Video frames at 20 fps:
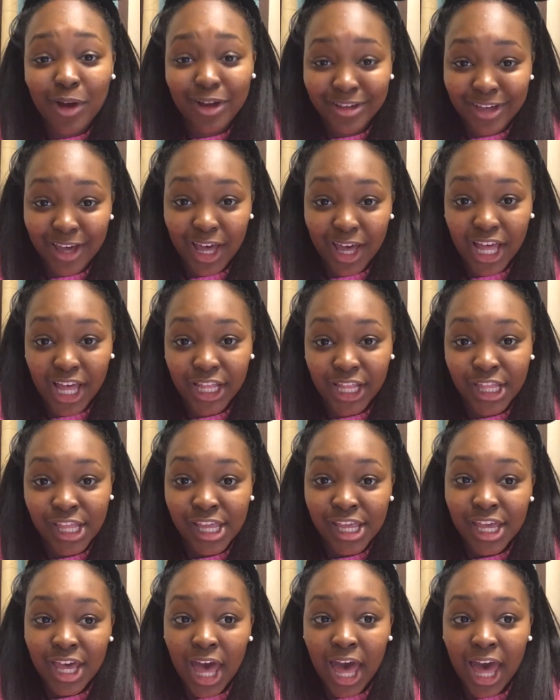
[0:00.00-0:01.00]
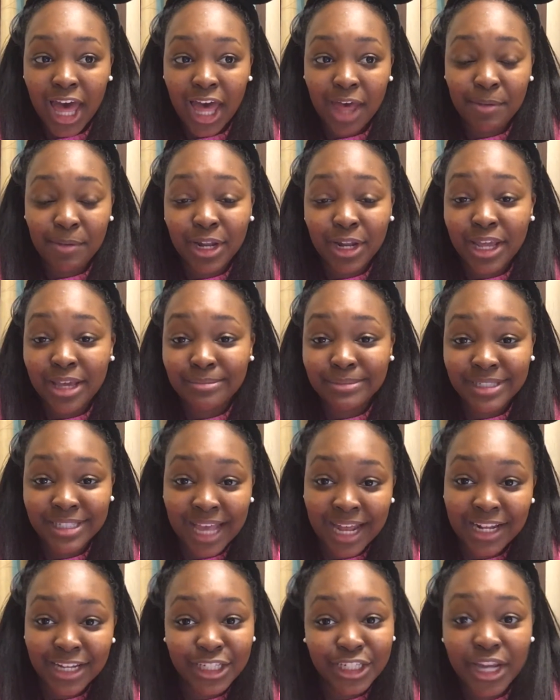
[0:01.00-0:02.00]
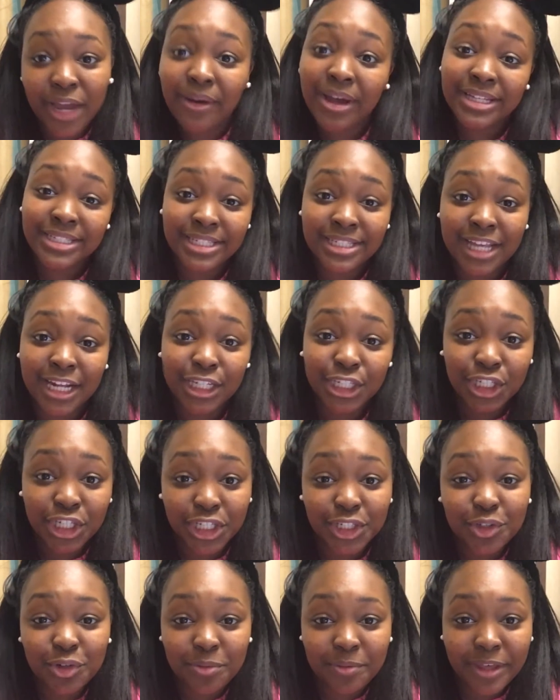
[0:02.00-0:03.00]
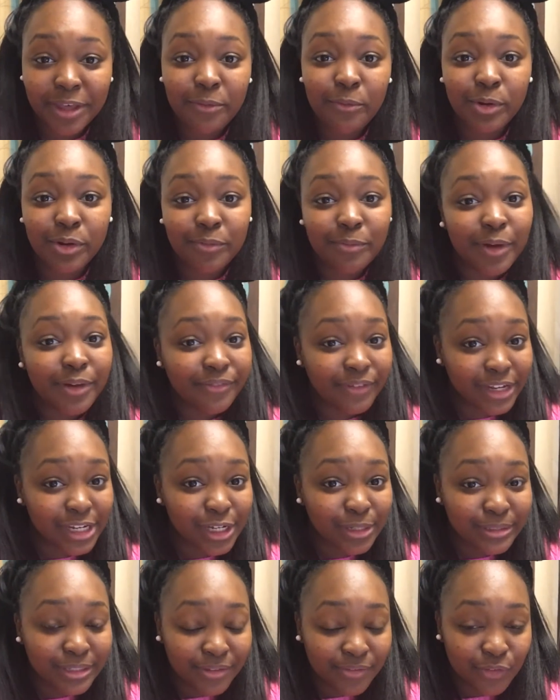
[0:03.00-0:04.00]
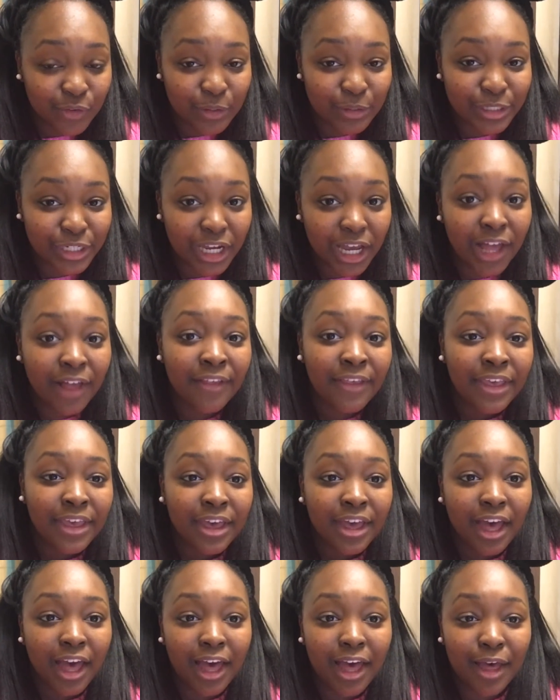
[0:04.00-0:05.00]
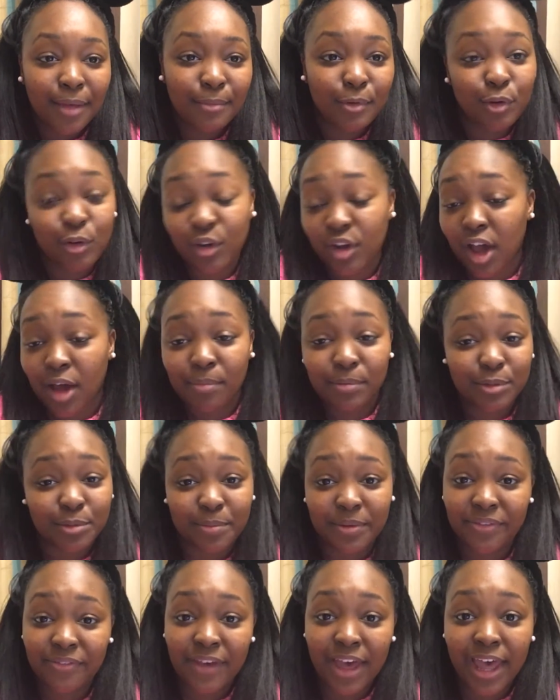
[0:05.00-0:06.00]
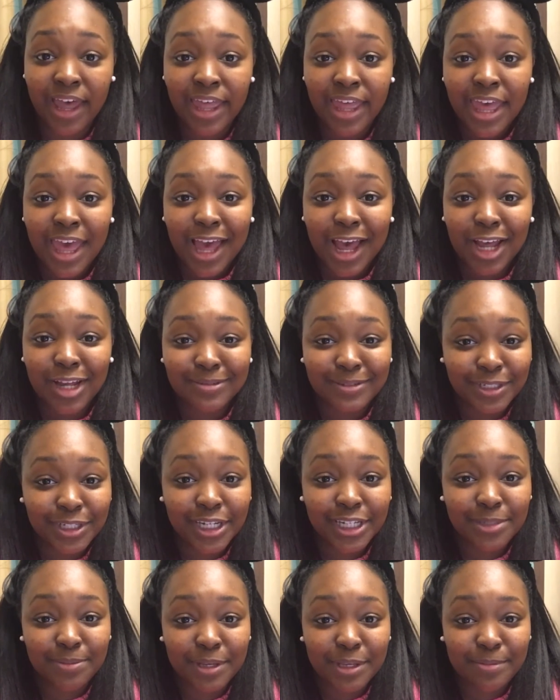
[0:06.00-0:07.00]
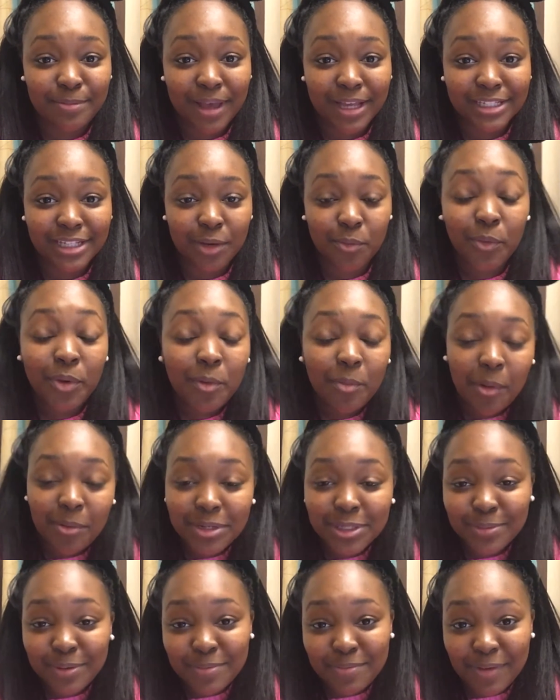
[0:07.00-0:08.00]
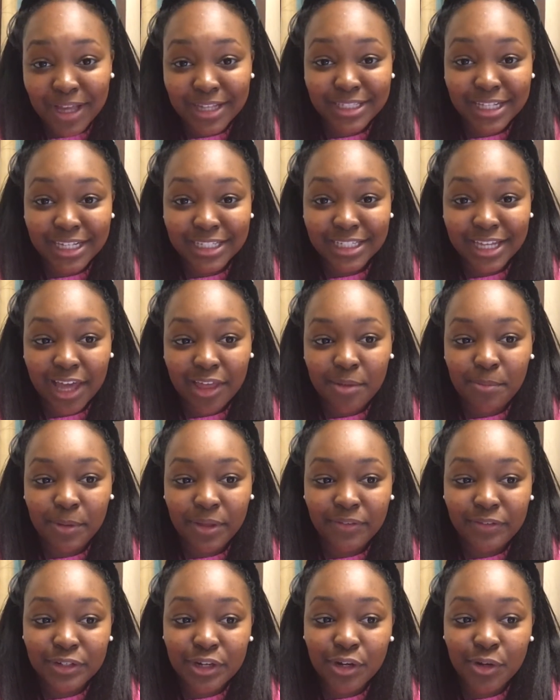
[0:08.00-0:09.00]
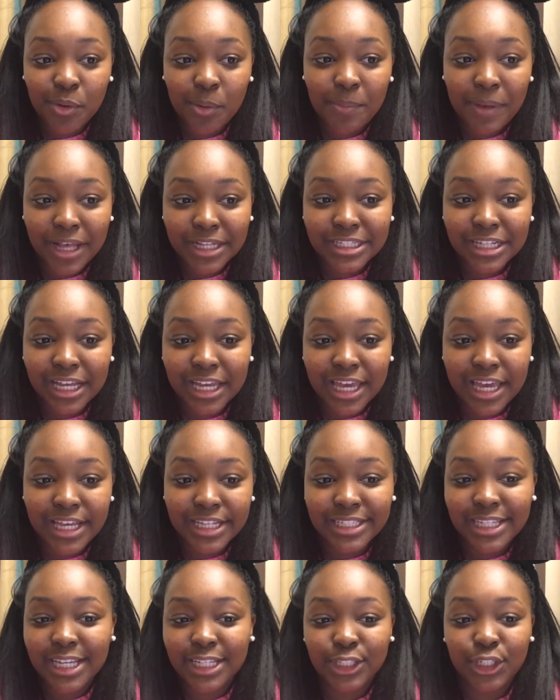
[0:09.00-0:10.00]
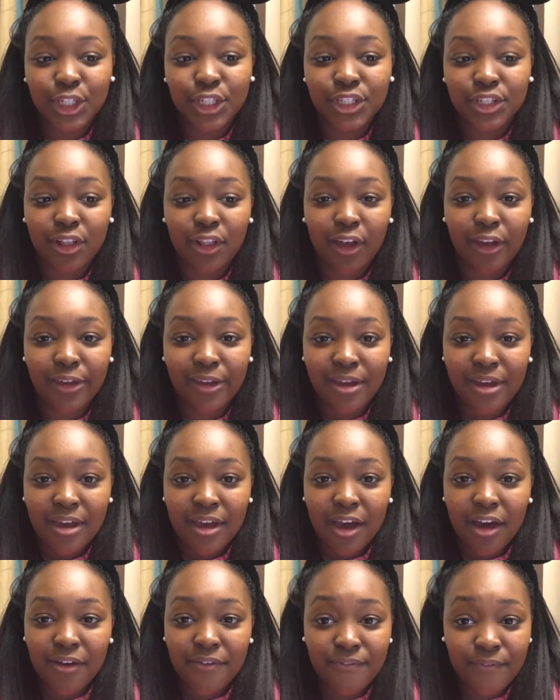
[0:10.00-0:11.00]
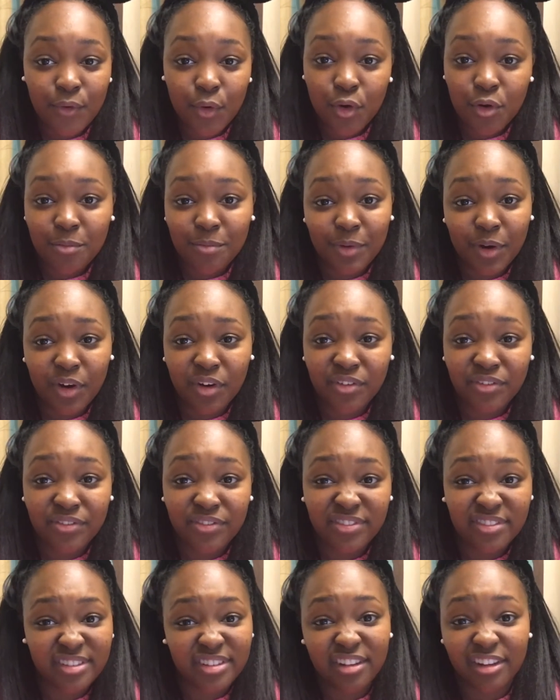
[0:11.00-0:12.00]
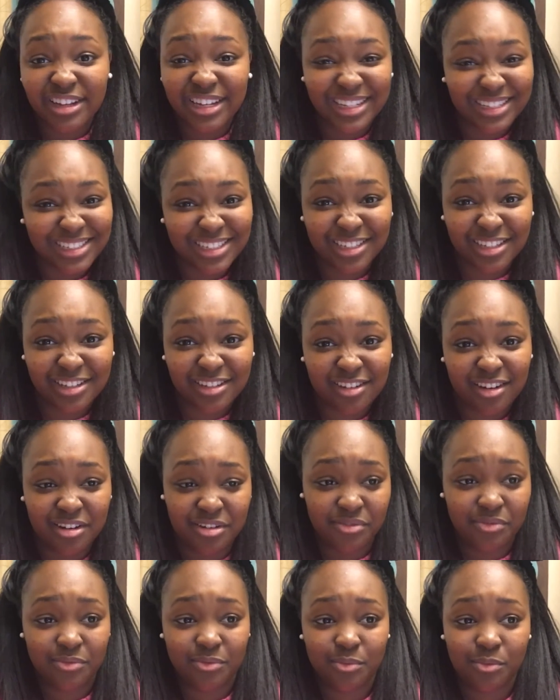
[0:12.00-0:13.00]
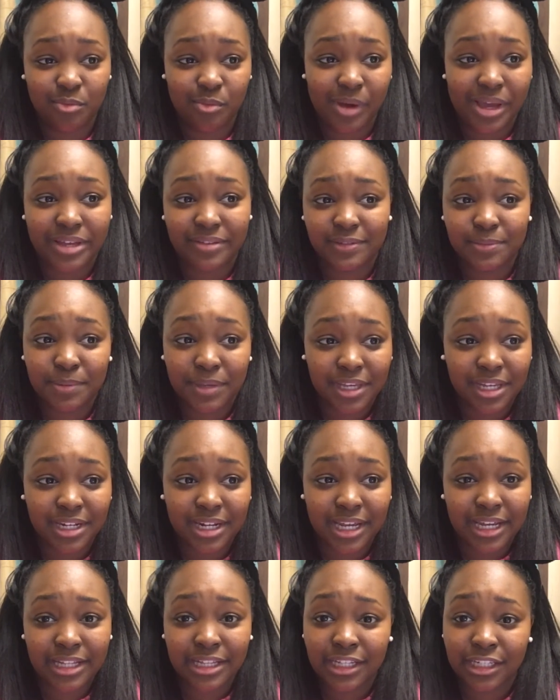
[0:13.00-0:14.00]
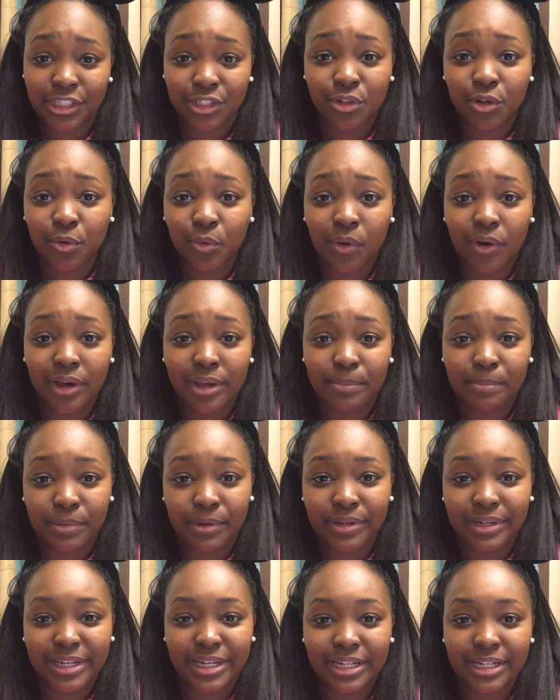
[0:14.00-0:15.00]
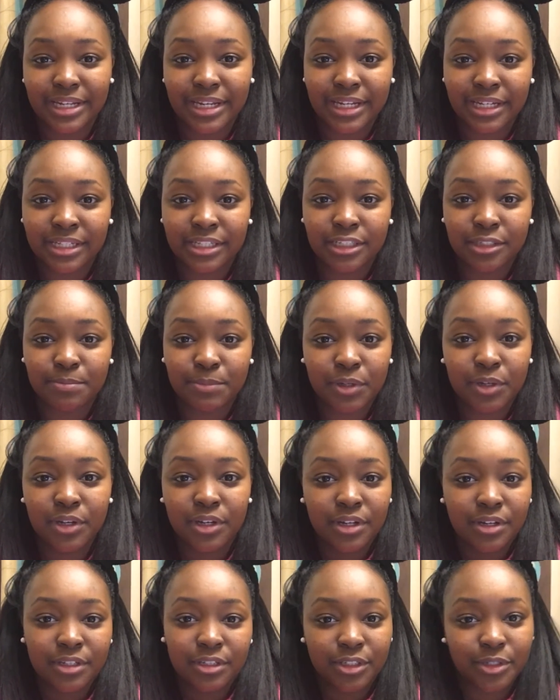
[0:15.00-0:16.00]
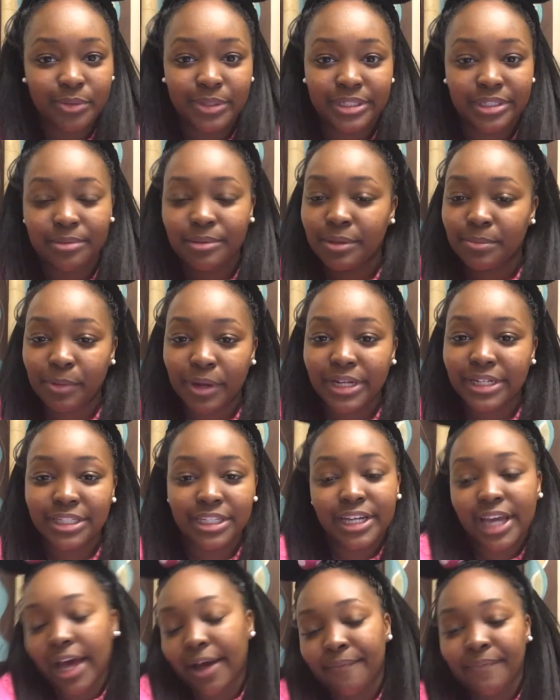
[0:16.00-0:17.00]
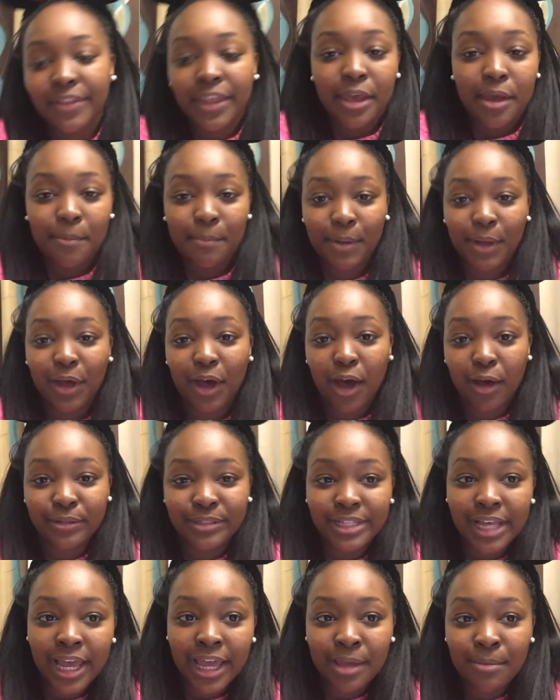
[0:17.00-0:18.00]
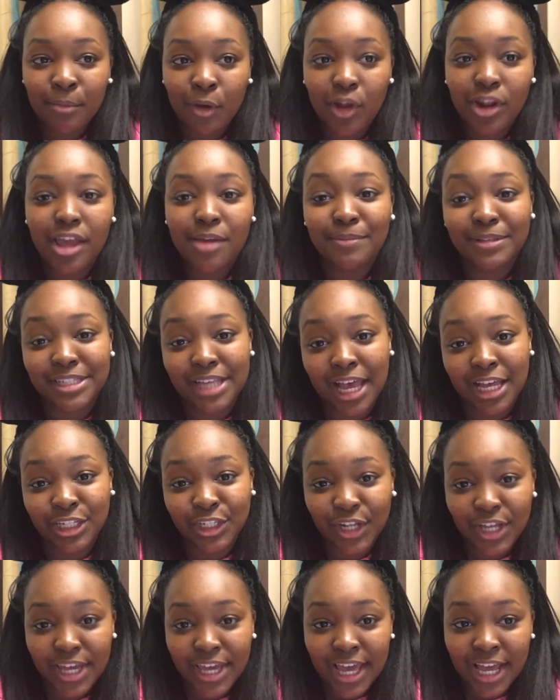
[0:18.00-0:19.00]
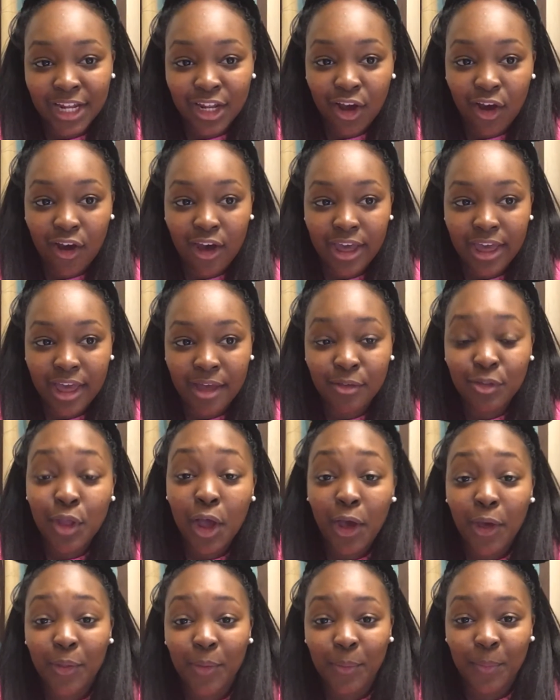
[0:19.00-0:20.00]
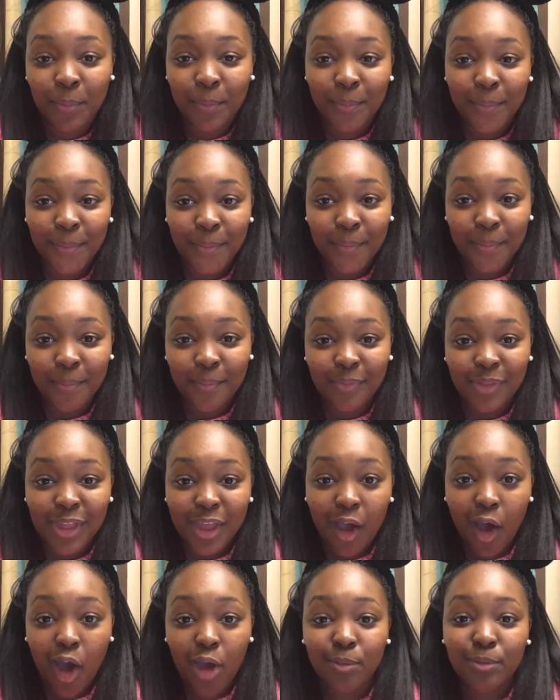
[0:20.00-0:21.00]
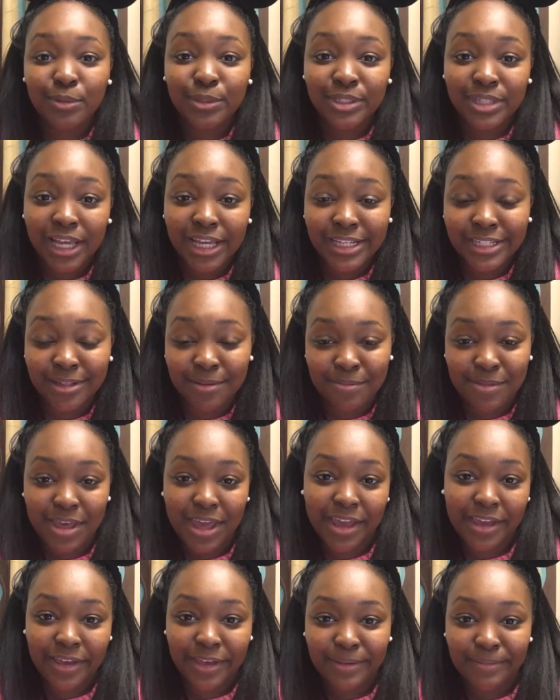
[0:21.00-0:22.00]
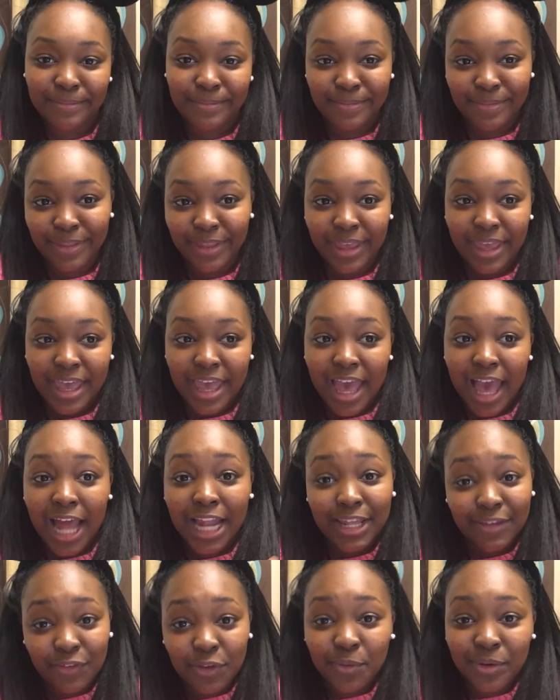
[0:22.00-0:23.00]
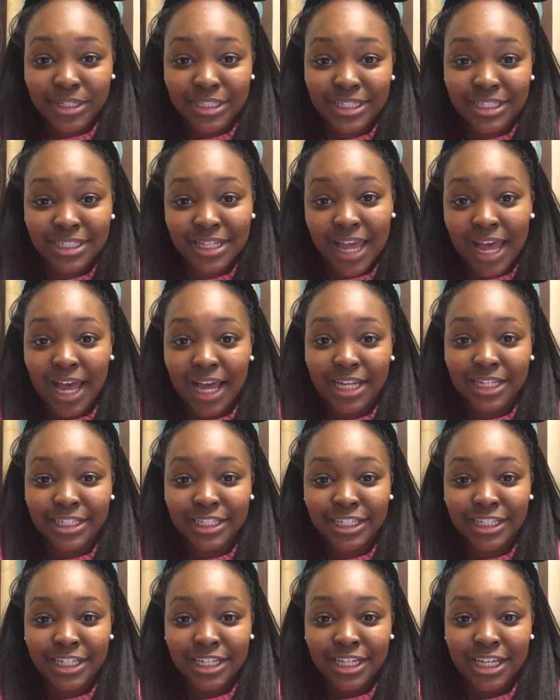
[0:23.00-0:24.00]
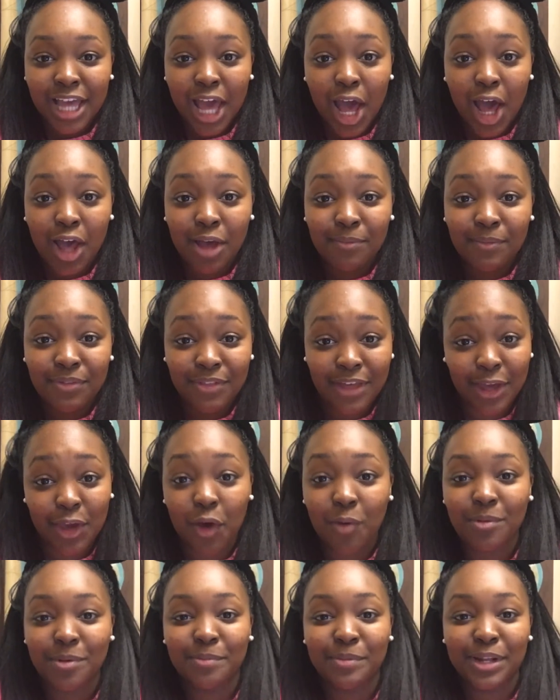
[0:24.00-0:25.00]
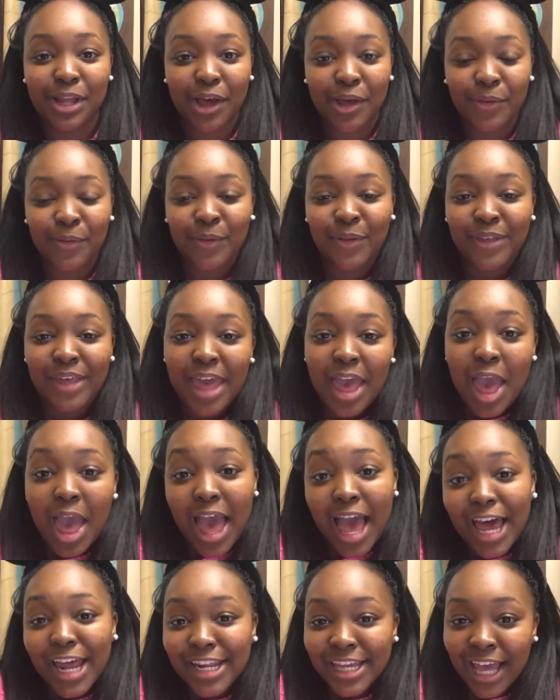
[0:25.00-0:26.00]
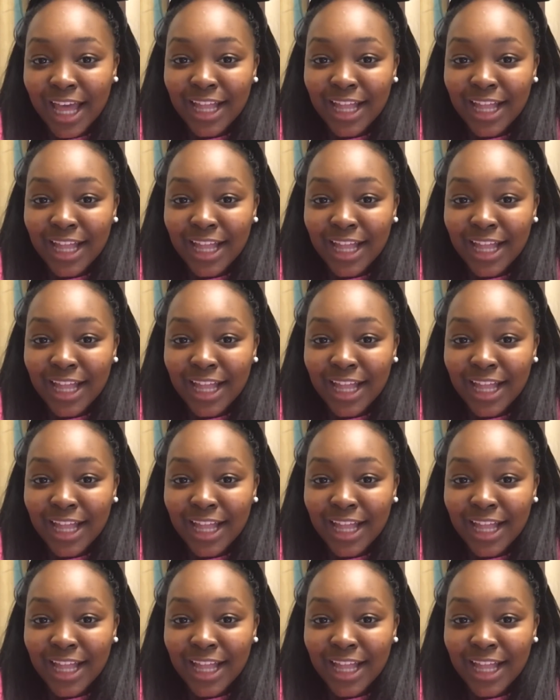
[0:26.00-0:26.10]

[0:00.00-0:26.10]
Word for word: one girl, um, her name's Sana, shout out to Sana, she's going to be in one of my videos in the future, um, or a couple to be fair. Um, she speaks backslang, we will probably speak backslang together, but if you don't know what backslang is, it's just like a form of, like it's a kind of way of speaking English, not quite but in English, but doing something, breaking, yeah. But I'll say, my name is Ashlee and I am, no, I will say something, and if you understand, um, then comment below. Um,